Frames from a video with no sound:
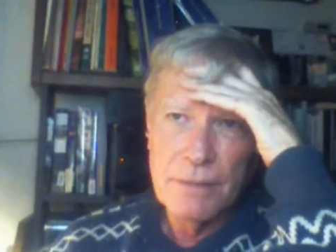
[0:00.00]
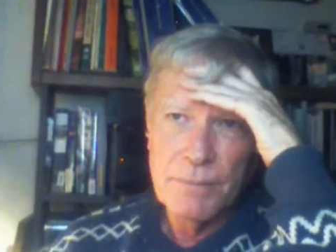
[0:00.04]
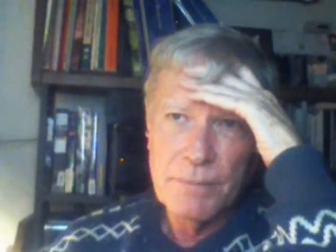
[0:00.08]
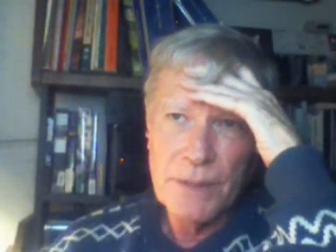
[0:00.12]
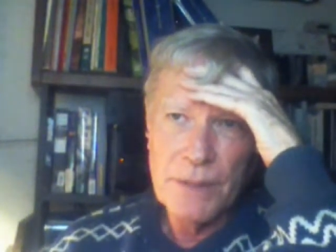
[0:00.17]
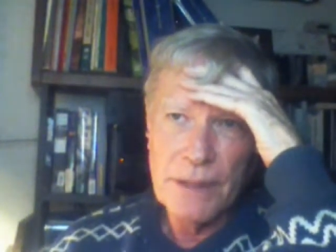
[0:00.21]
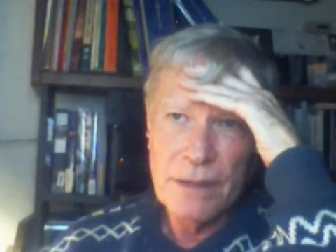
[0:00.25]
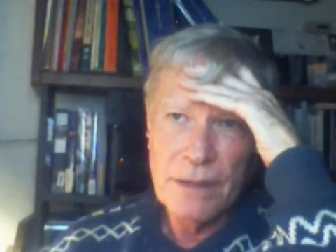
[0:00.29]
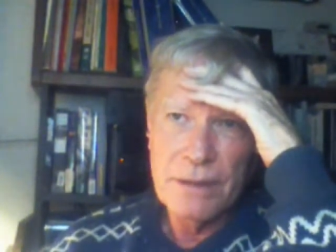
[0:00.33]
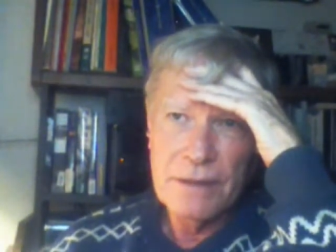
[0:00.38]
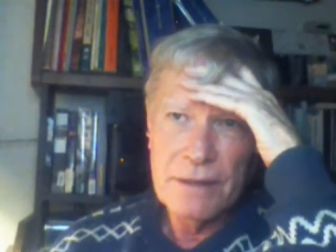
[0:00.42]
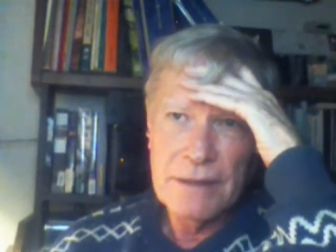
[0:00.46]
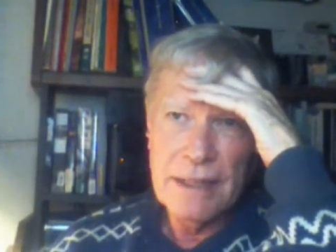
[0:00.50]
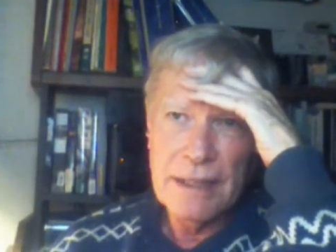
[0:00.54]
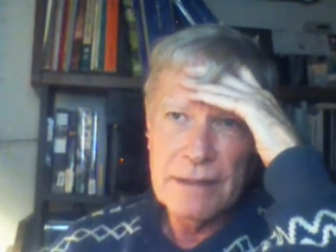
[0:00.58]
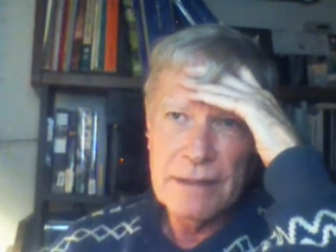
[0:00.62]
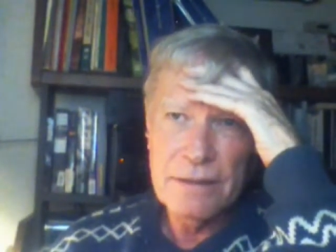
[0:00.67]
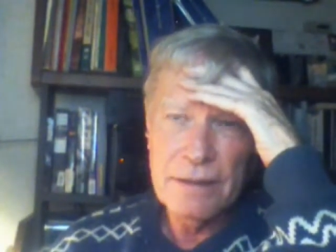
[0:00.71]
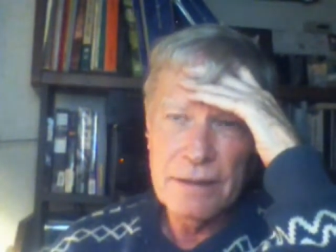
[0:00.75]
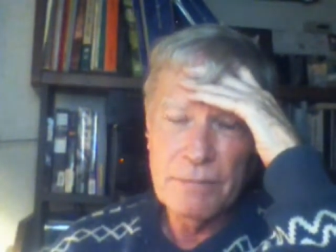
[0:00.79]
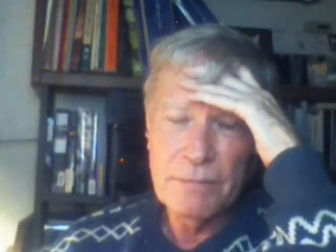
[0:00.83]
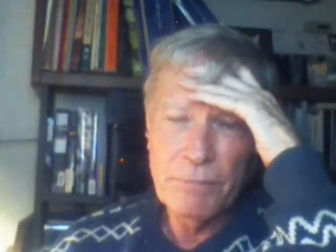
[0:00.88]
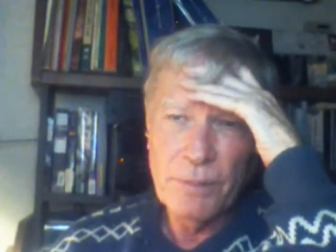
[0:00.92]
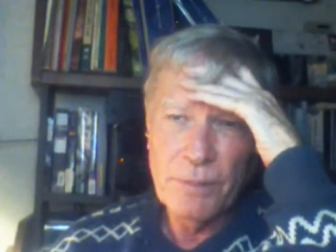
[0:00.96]
because
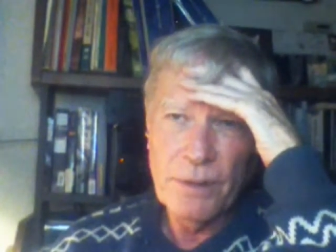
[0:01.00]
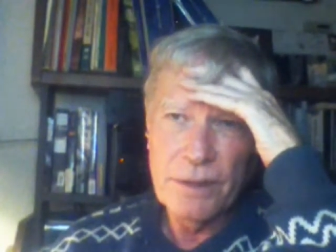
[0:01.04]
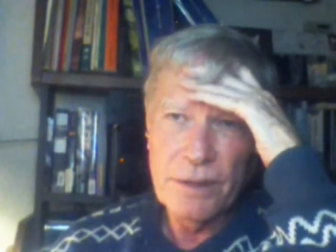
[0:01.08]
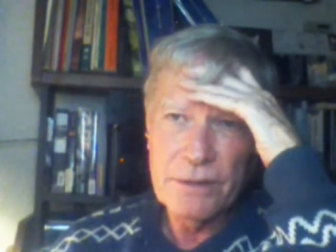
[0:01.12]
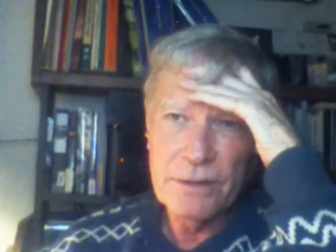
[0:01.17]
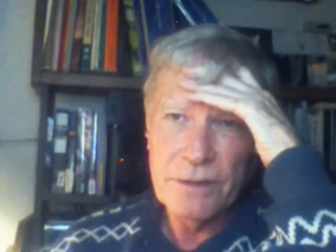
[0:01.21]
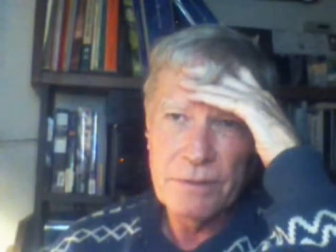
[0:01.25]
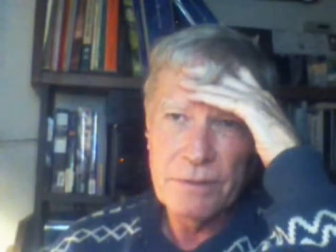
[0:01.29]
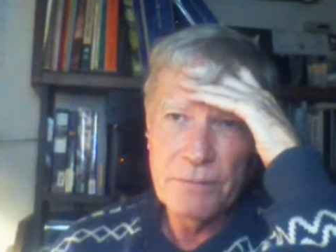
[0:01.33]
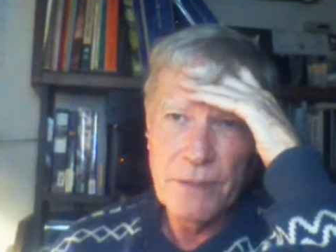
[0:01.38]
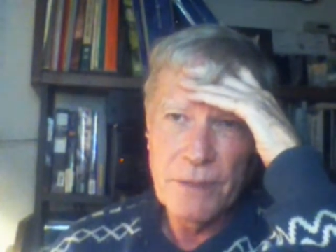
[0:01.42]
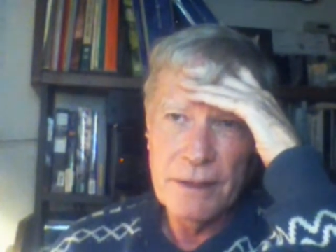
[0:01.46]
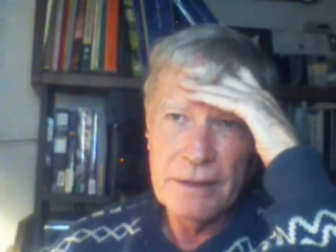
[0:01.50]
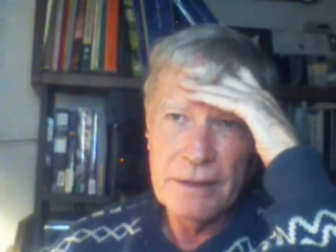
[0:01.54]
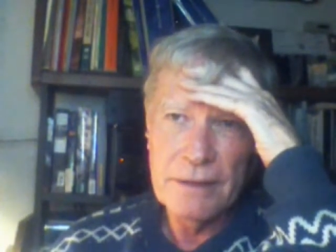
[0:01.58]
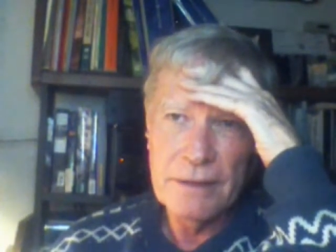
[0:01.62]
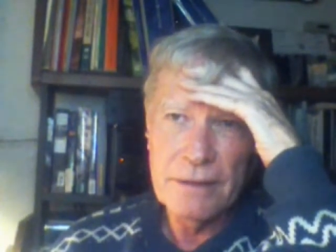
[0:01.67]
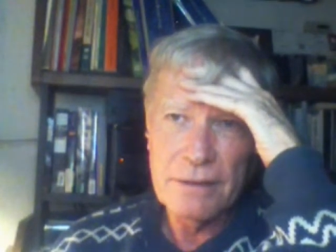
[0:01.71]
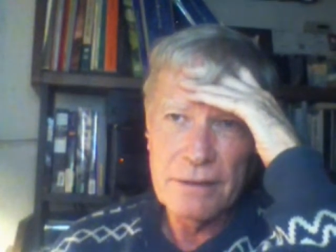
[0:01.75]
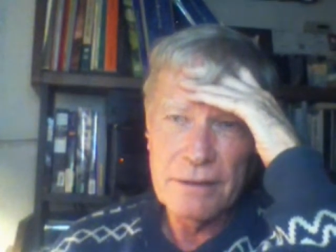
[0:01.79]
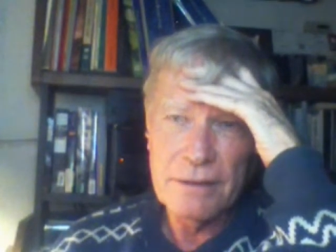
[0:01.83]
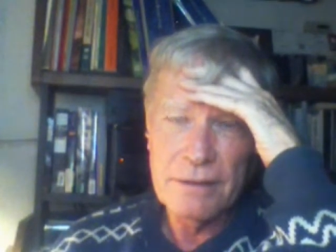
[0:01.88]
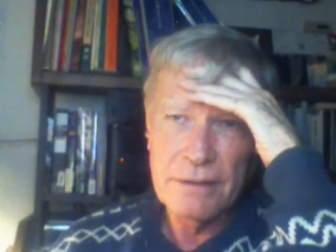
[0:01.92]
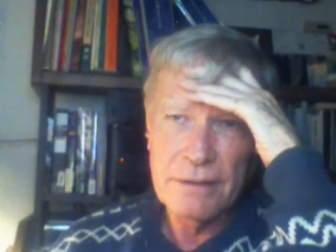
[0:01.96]
that's a plus and
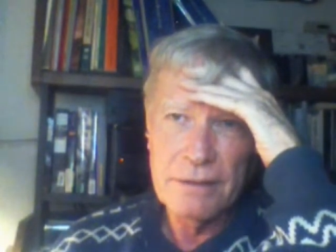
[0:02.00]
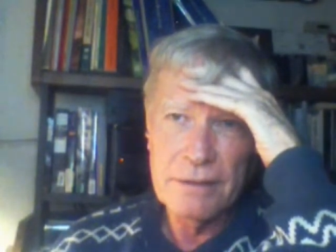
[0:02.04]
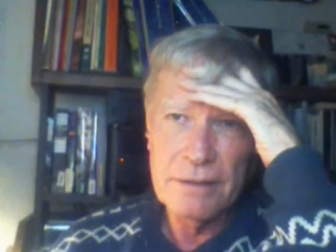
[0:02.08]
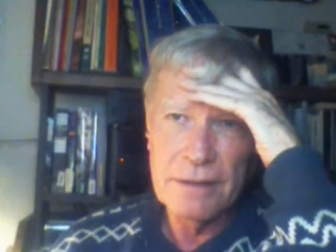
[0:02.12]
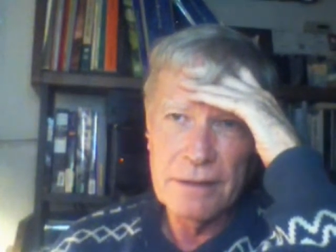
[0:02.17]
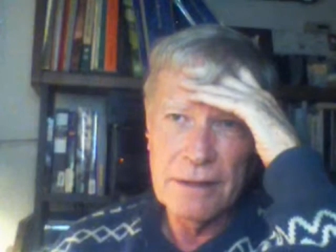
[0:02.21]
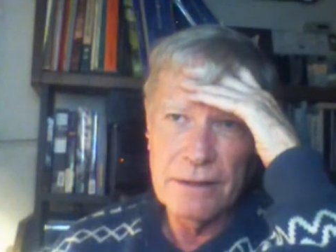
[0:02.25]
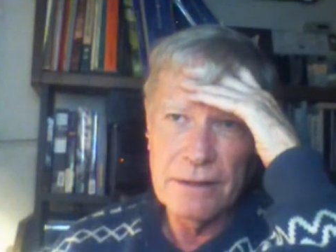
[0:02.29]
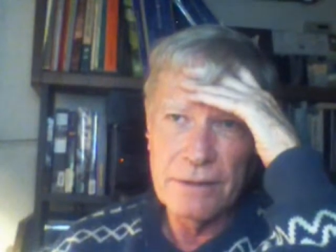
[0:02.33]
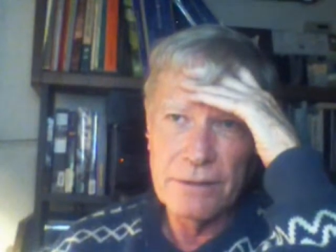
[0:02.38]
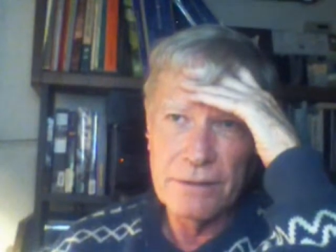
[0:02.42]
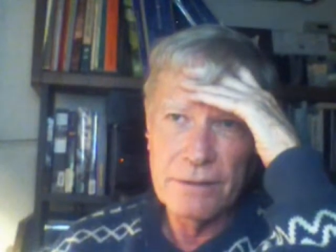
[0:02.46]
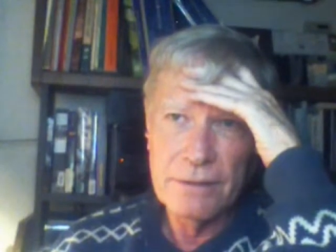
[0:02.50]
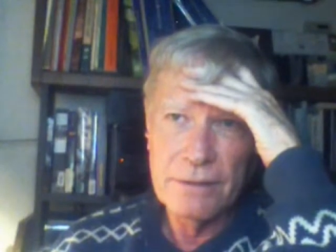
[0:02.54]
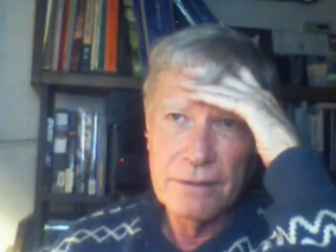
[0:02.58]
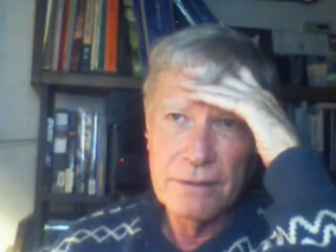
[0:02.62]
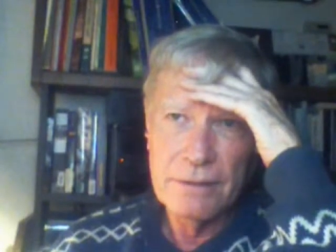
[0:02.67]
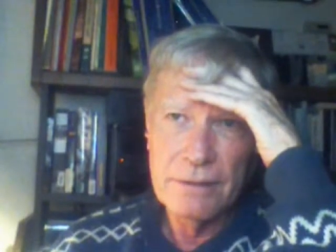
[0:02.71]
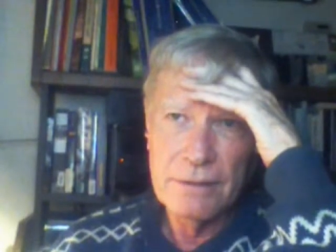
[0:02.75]
minus deal.